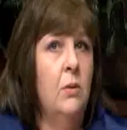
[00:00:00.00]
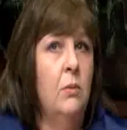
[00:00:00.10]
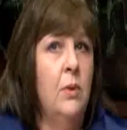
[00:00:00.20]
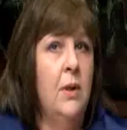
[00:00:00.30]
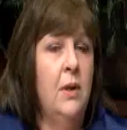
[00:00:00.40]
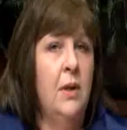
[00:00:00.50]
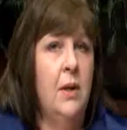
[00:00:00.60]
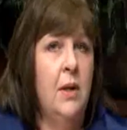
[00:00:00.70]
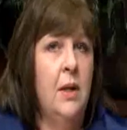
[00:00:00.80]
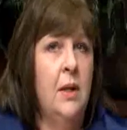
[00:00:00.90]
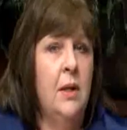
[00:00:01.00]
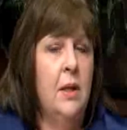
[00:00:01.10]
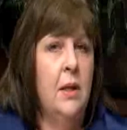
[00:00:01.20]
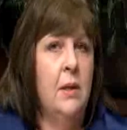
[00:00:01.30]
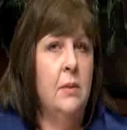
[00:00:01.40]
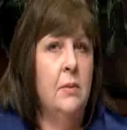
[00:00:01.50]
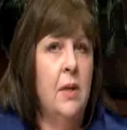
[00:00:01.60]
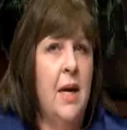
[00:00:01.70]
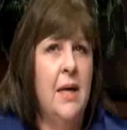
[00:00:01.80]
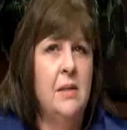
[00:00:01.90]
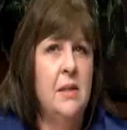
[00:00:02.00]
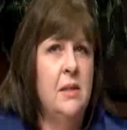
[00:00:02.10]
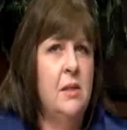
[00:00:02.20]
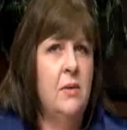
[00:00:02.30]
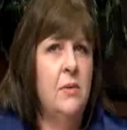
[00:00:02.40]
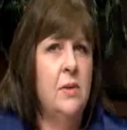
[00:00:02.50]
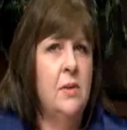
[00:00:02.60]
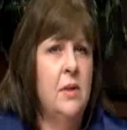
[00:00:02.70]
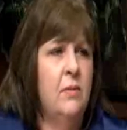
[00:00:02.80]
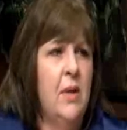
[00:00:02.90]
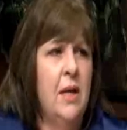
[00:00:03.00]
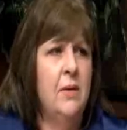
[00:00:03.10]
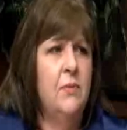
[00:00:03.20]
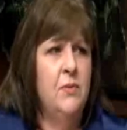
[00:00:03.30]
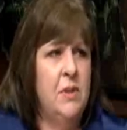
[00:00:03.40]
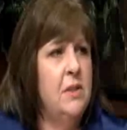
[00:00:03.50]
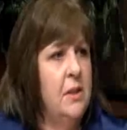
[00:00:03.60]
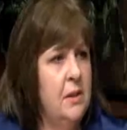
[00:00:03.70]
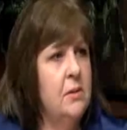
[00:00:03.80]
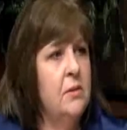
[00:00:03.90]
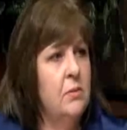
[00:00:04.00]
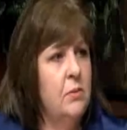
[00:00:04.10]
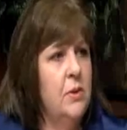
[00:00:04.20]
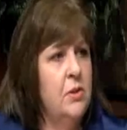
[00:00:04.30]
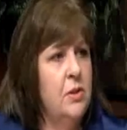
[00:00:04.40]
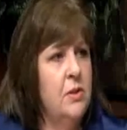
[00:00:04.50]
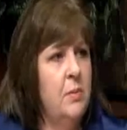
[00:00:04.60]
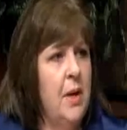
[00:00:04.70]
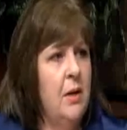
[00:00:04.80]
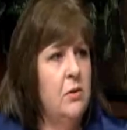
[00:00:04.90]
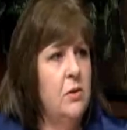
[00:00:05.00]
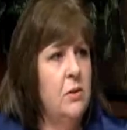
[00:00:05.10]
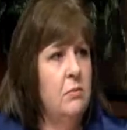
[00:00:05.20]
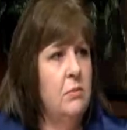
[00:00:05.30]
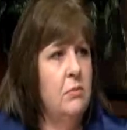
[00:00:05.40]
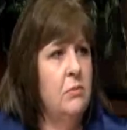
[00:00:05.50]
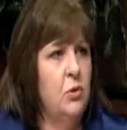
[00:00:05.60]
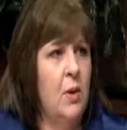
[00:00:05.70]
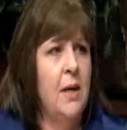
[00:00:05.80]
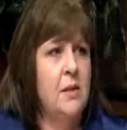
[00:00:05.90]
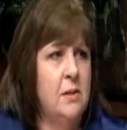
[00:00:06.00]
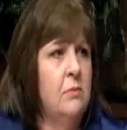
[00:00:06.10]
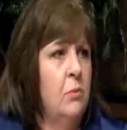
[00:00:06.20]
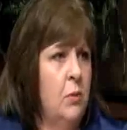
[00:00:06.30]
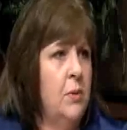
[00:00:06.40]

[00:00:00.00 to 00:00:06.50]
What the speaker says: We had a high census of like 56, which is about twice what